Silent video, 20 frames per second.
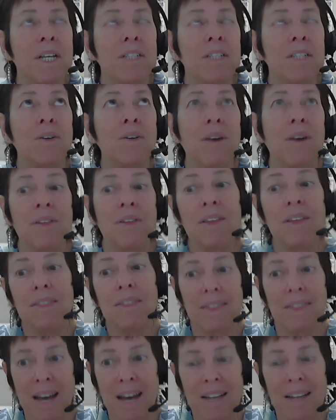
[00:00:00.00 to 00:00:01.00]
So I think
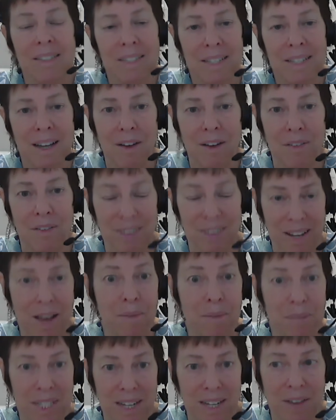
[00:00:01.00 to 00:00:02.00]
that that's
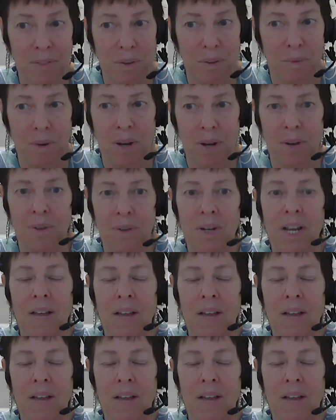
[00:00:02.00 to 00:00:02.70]
coming down the road.